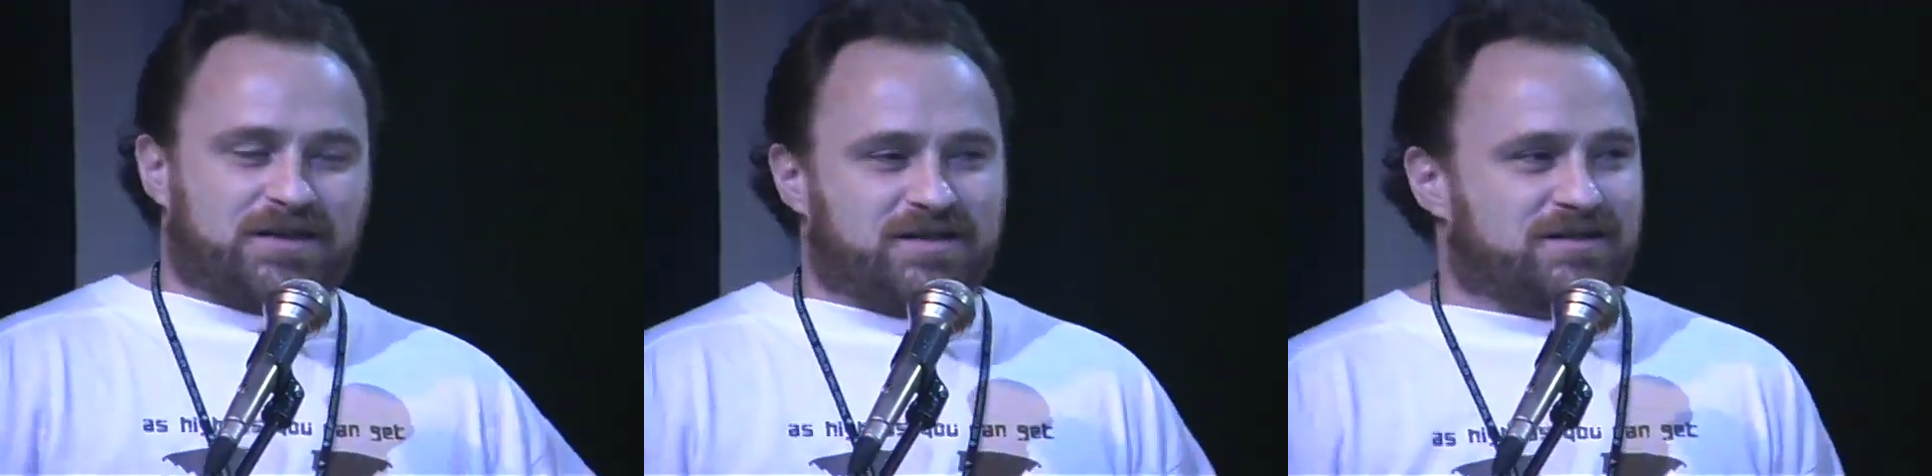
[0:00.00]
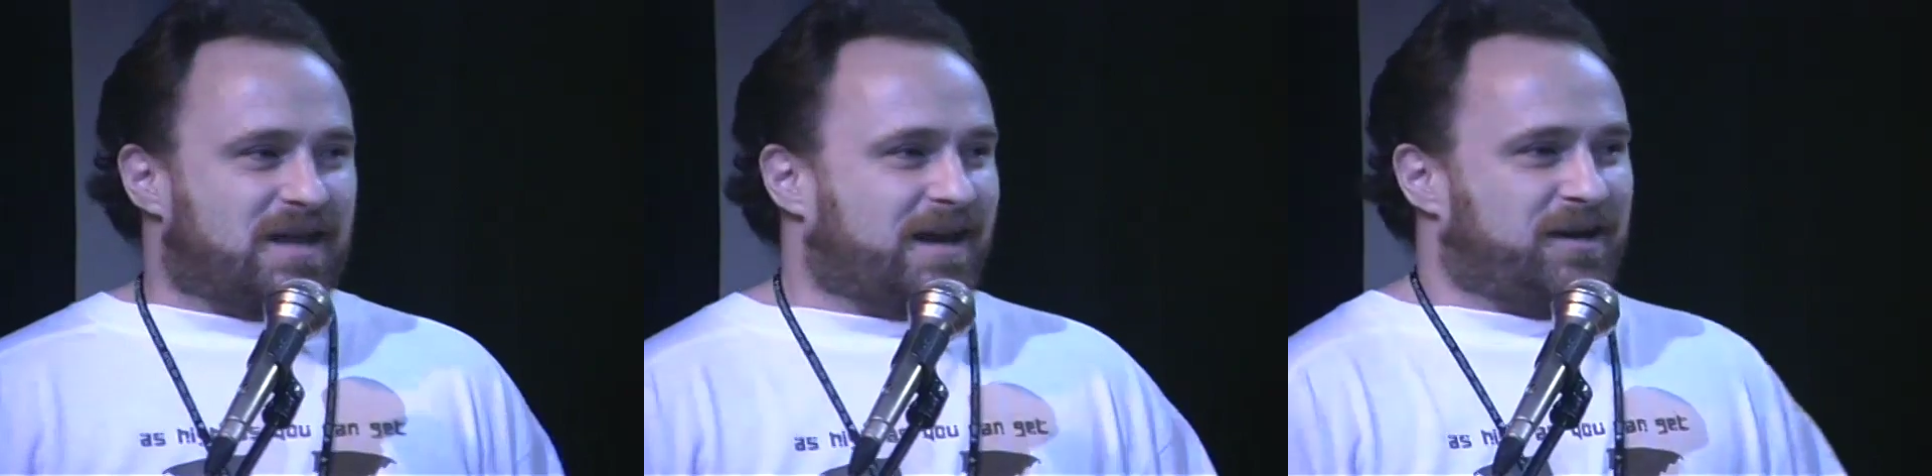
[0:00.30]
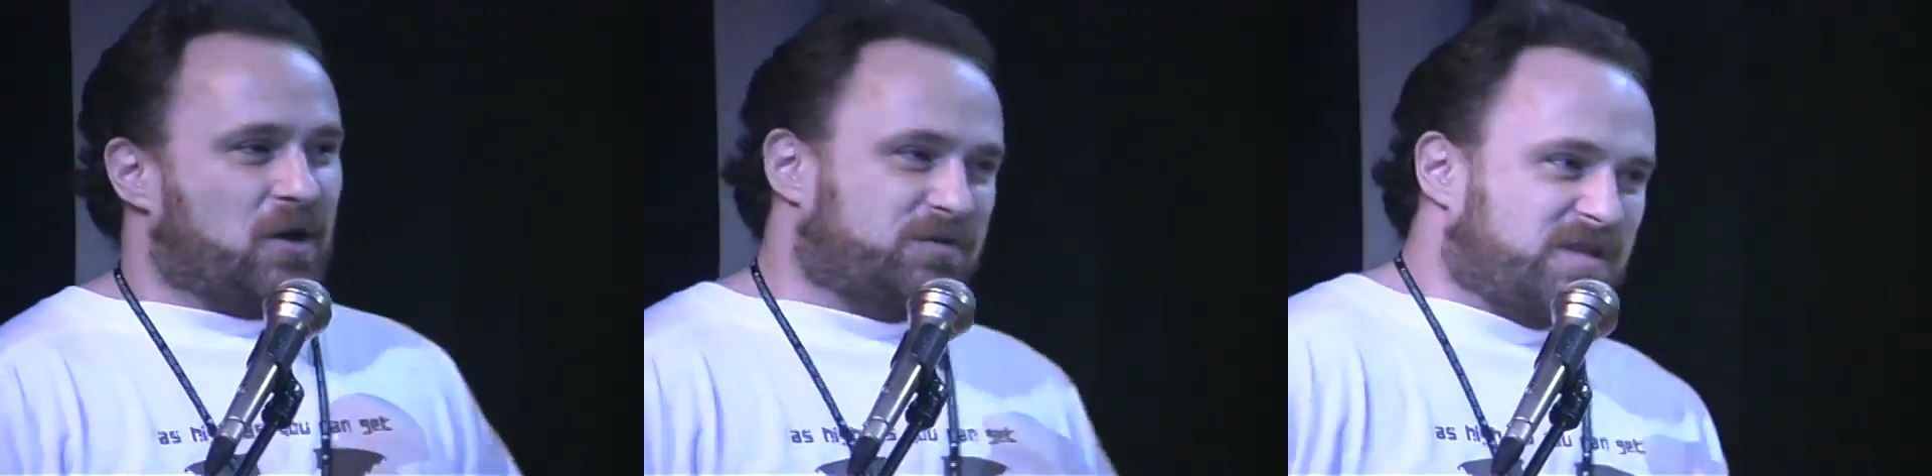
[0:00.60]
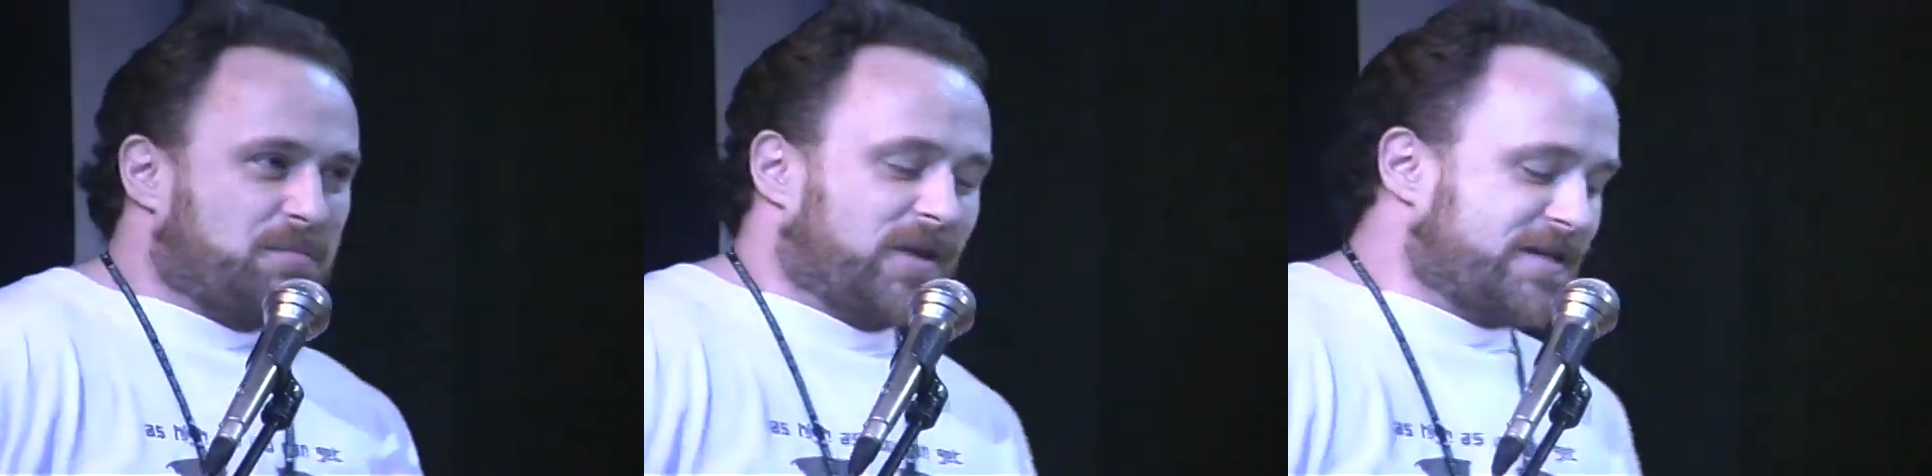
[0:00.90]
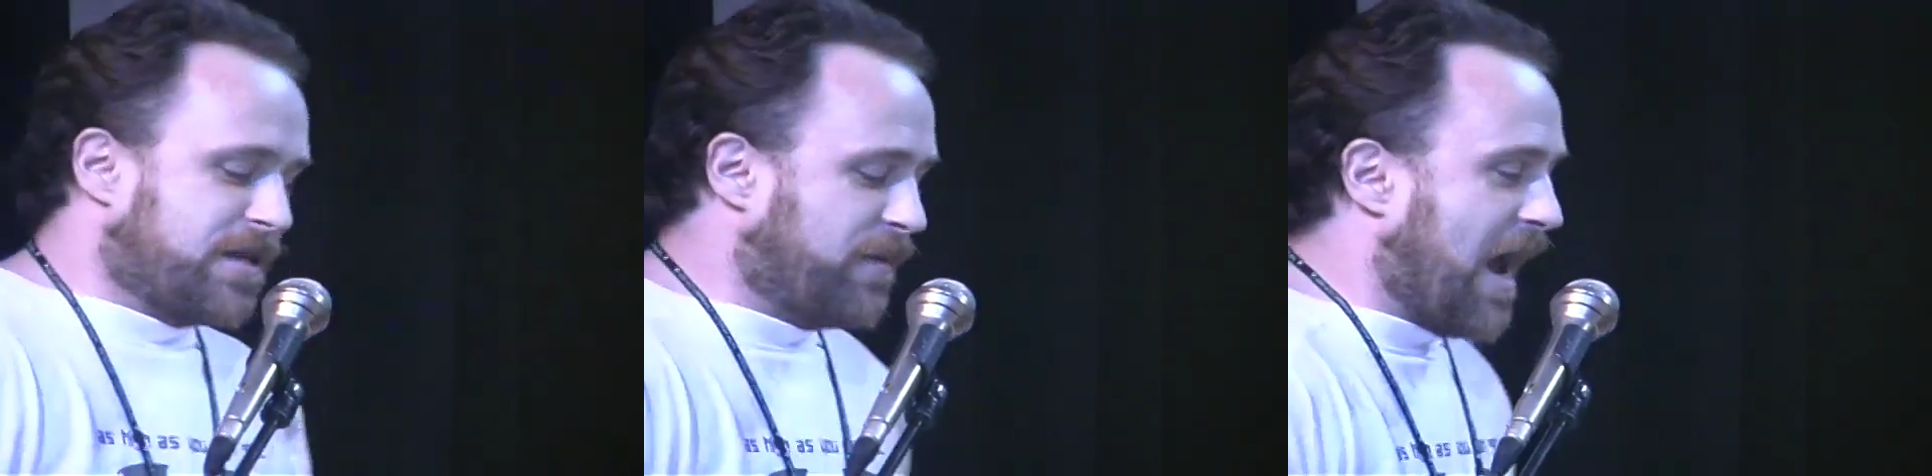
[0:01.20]
That's just like,
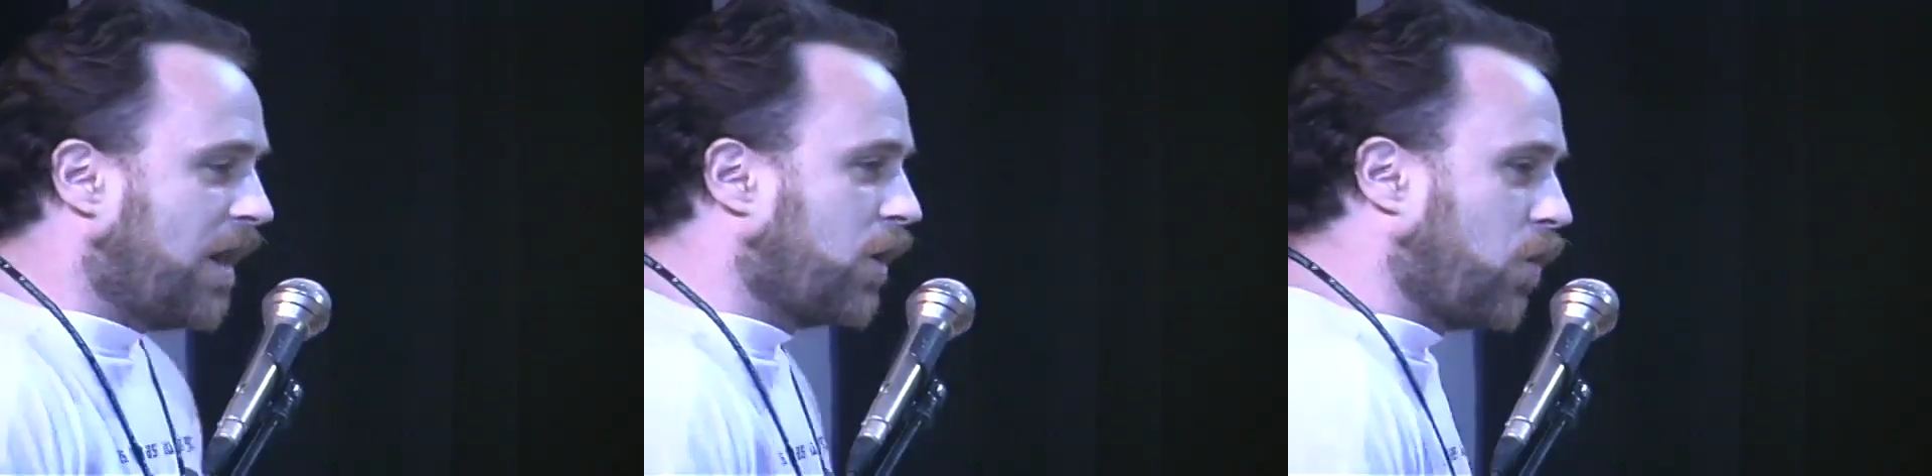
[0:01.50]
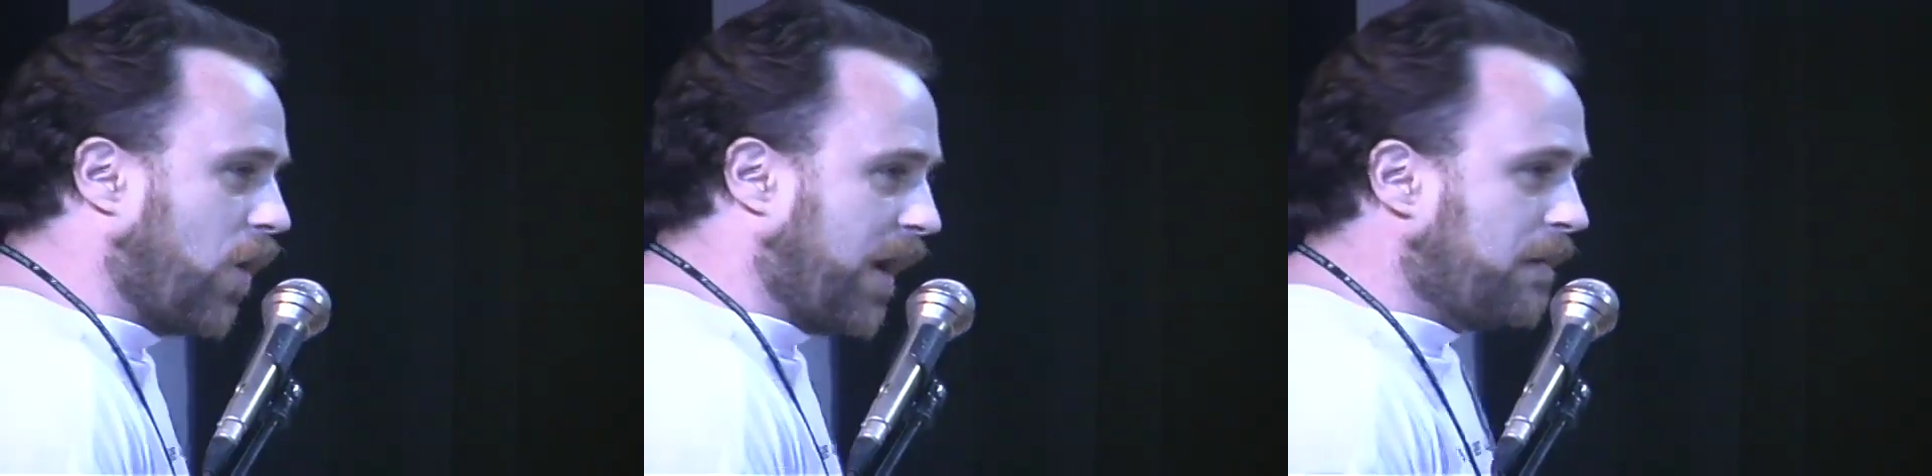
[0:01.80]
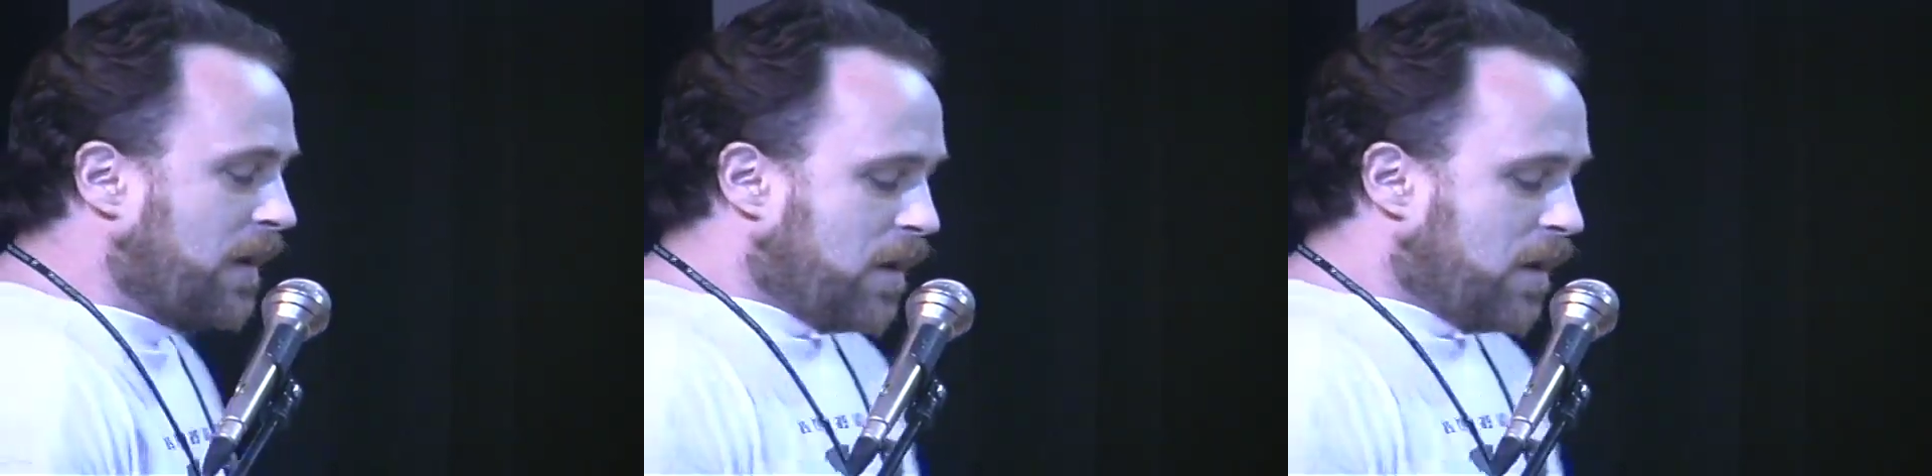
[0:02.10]
symbolism and allegory.